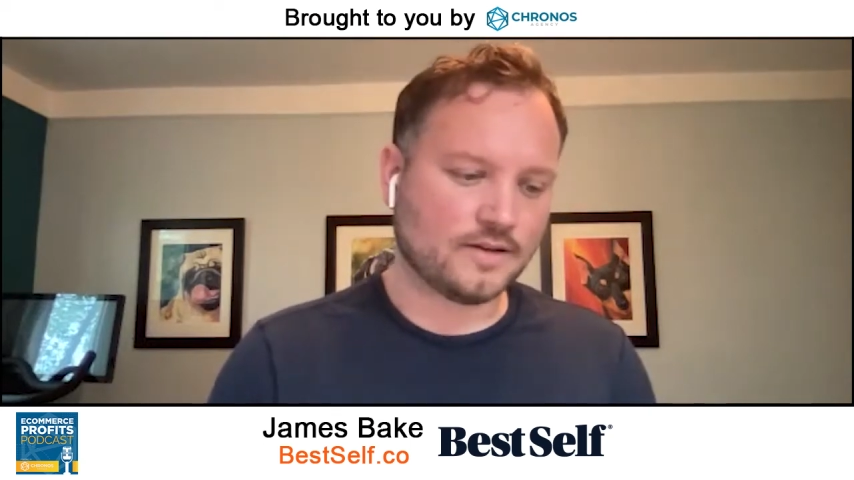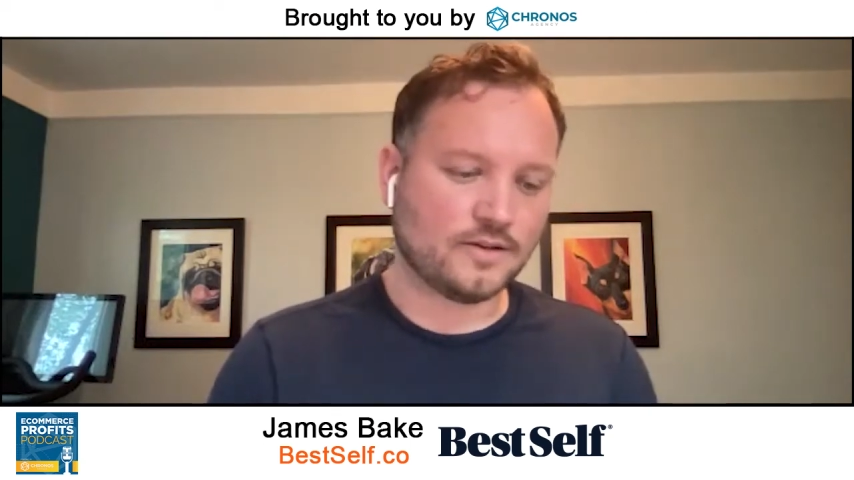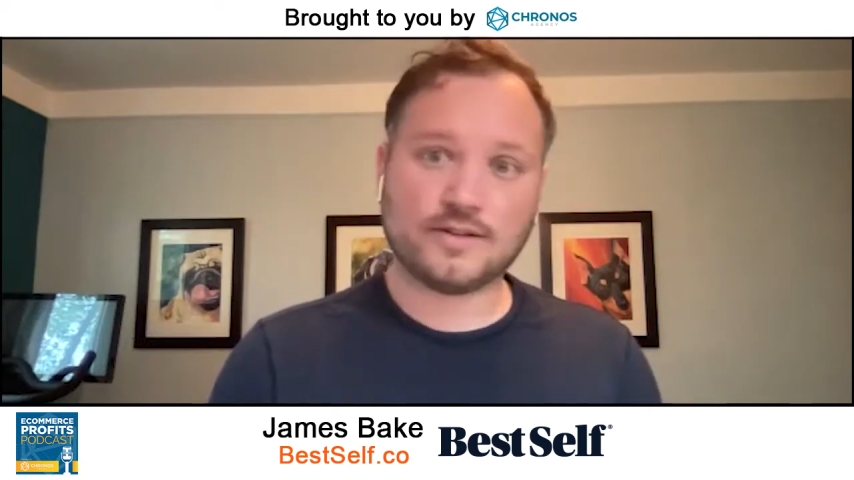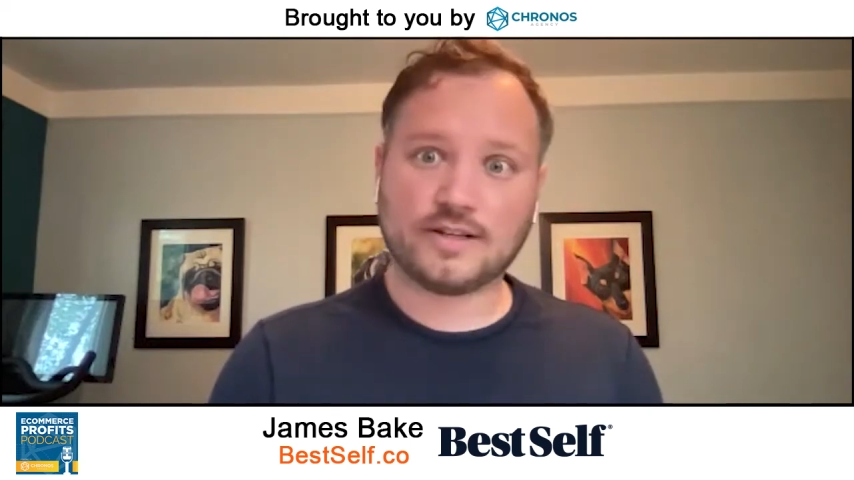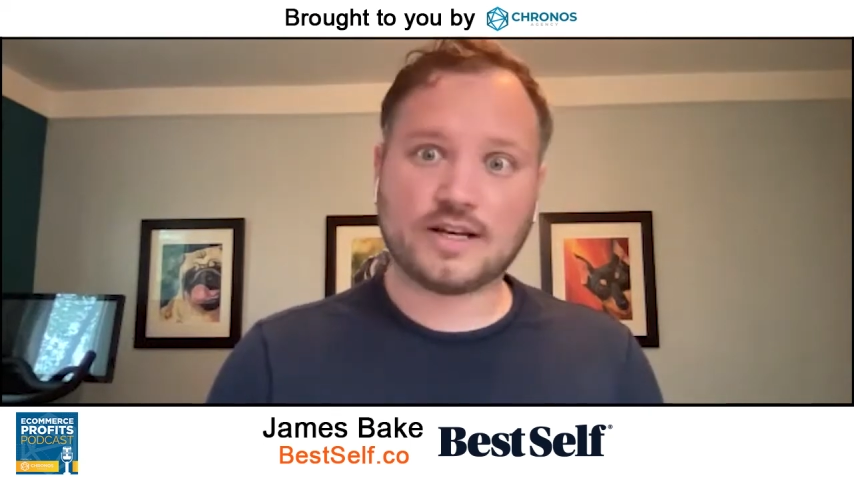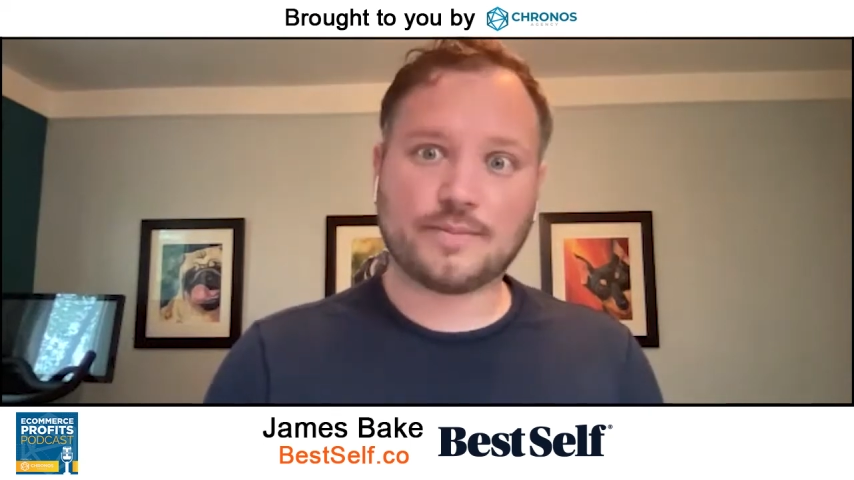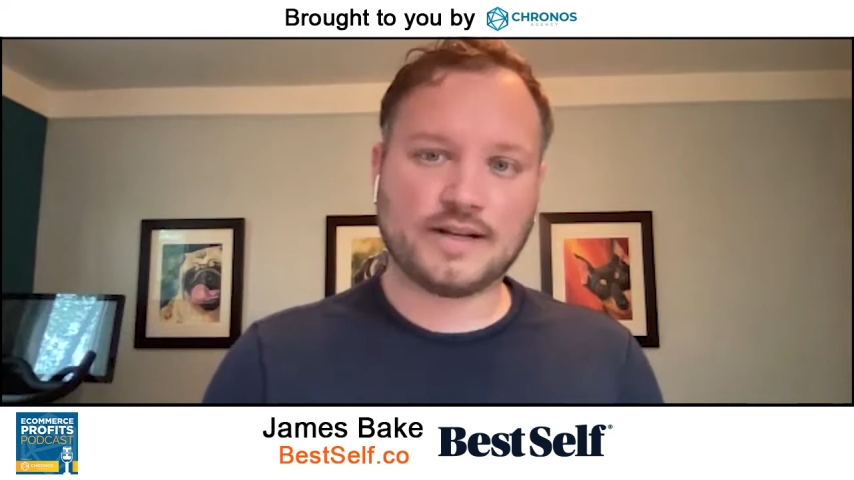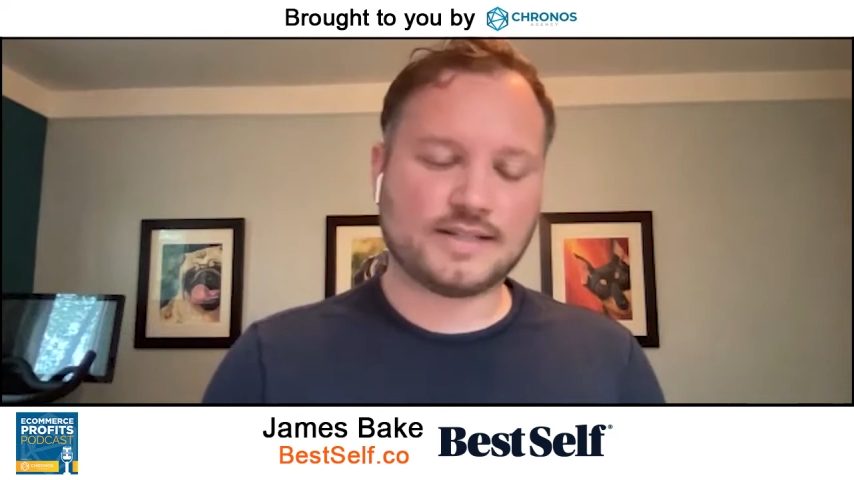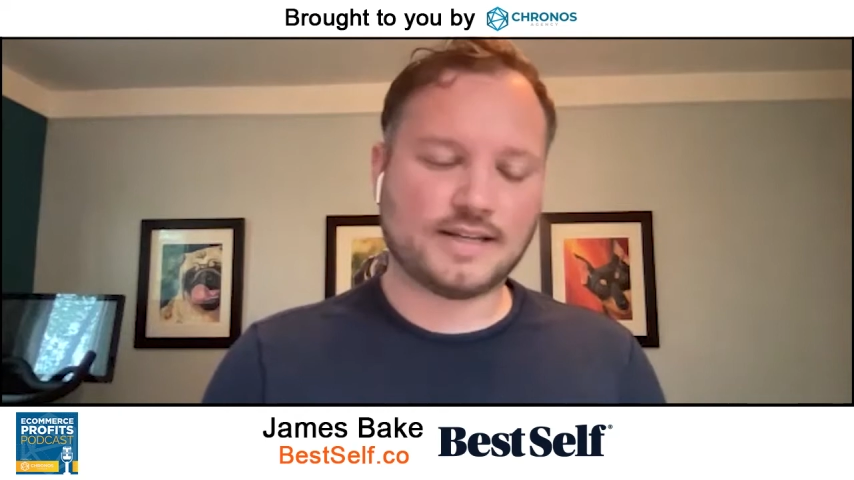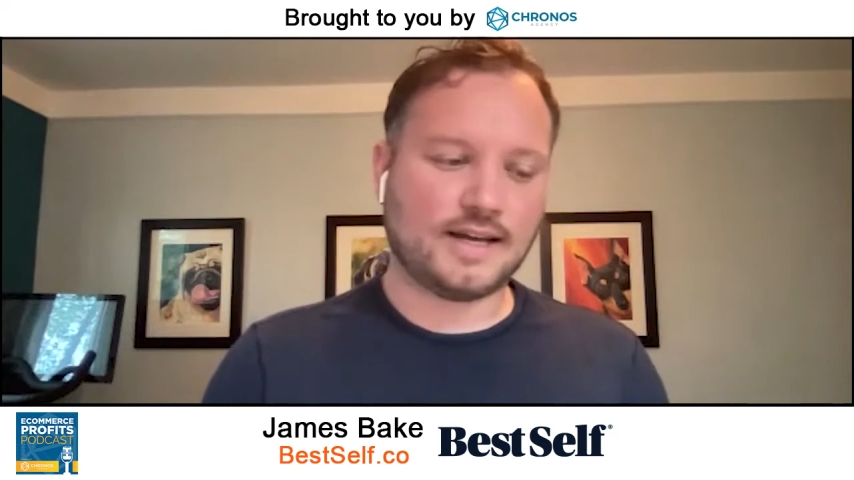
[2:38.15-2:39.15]
utility
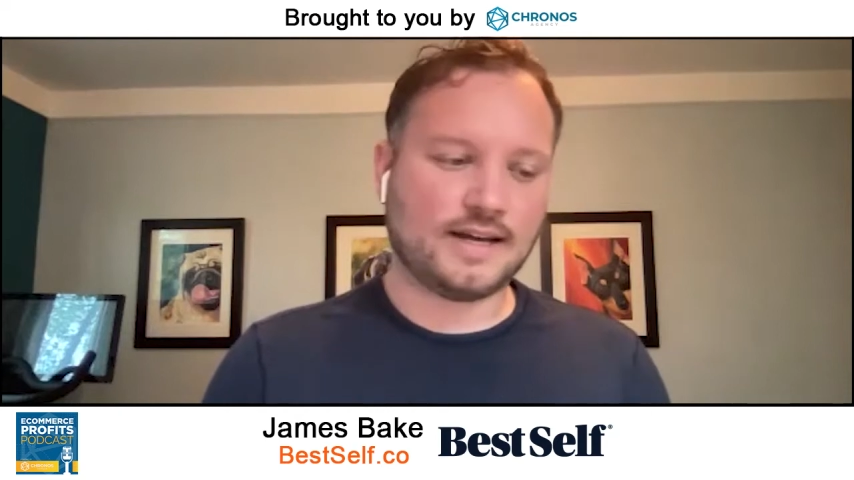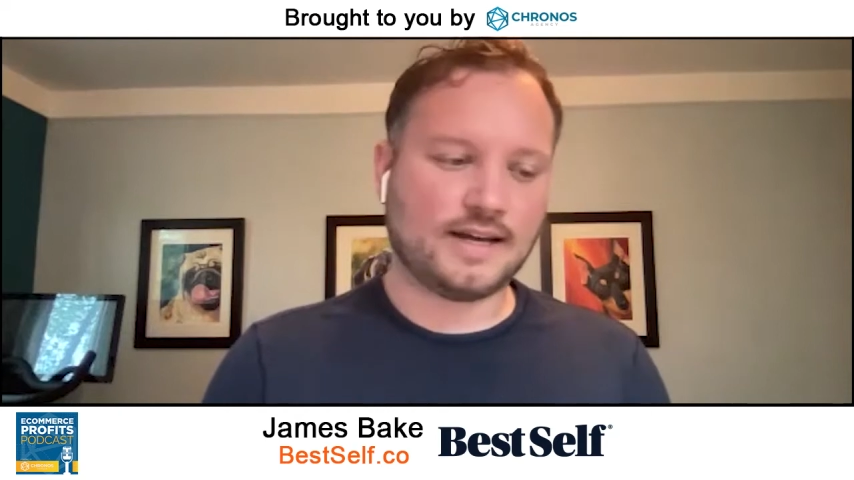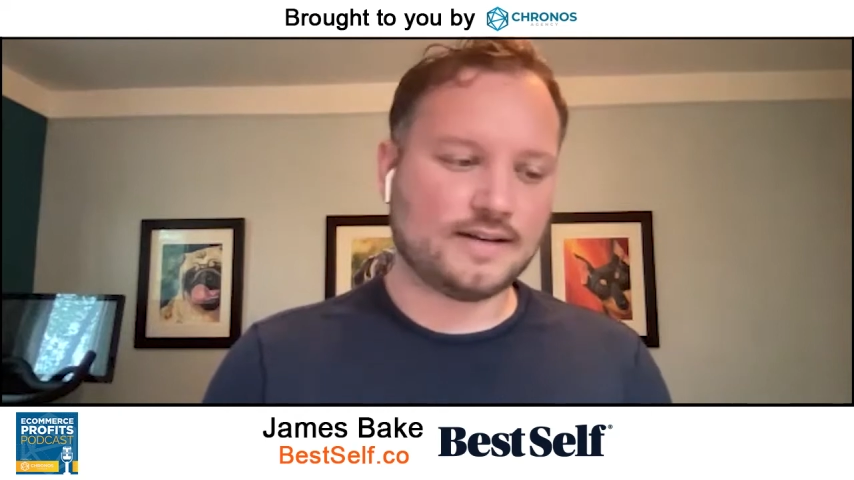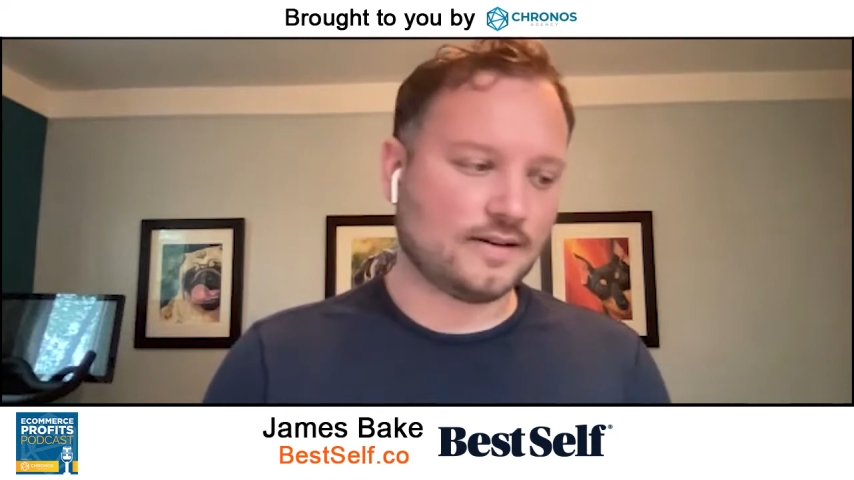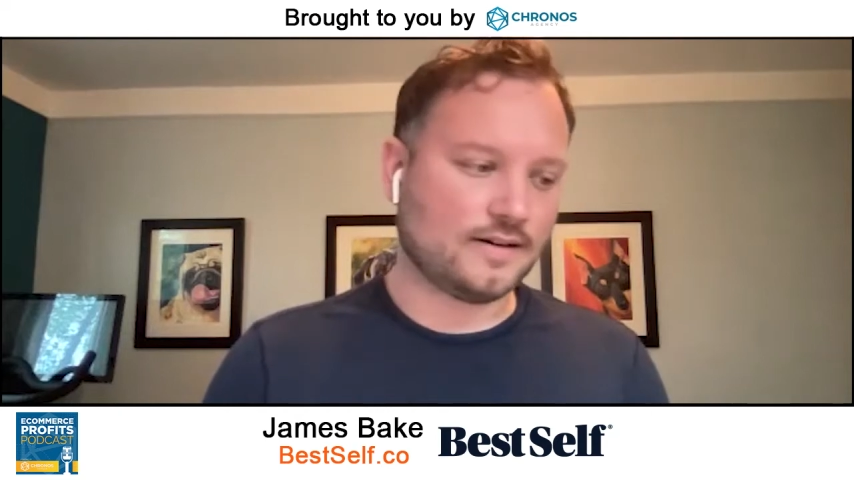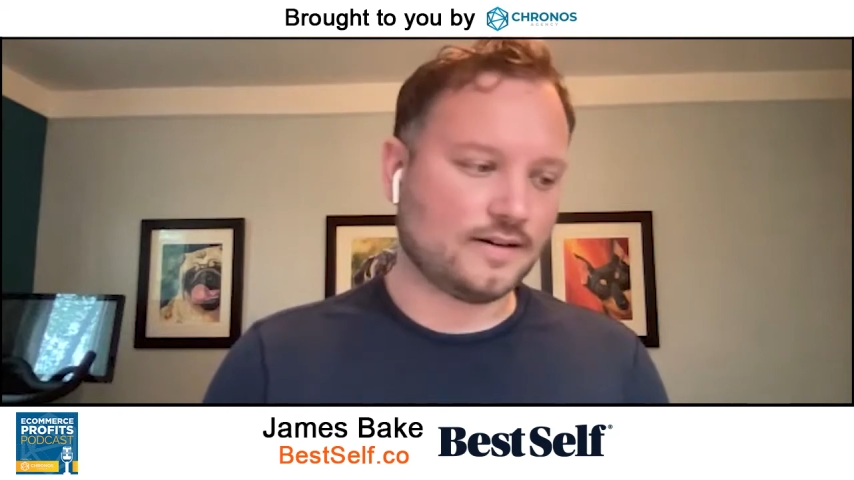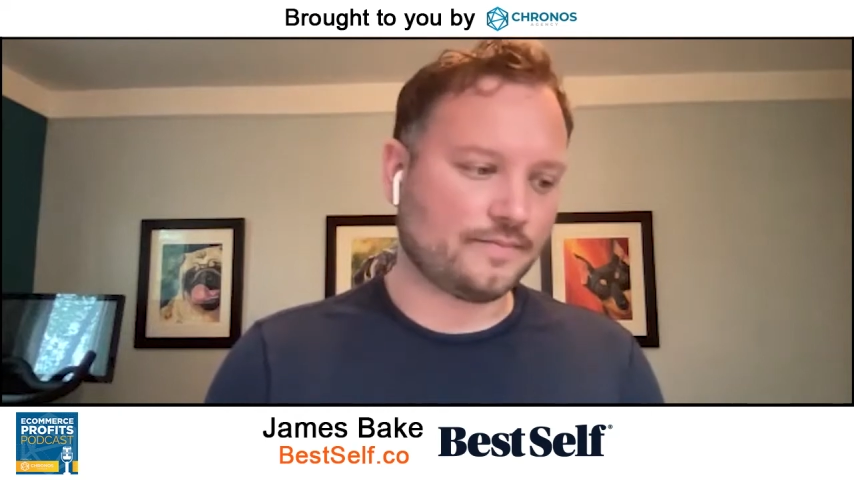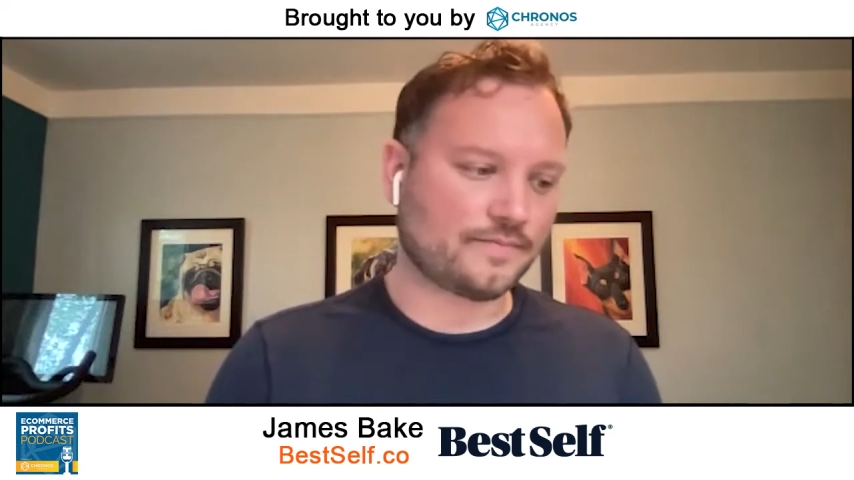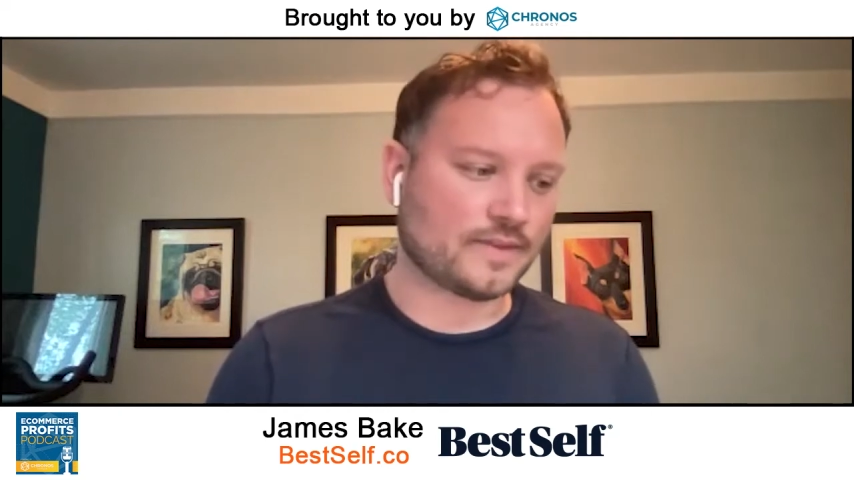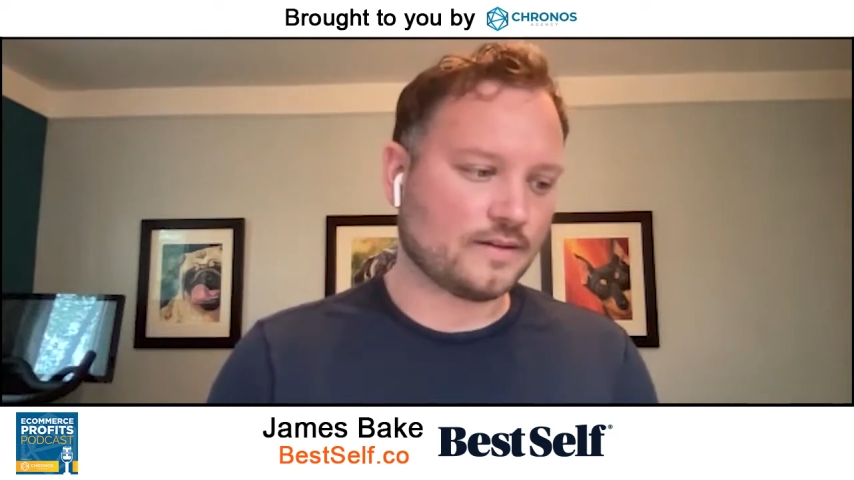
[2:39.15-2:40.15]
companies and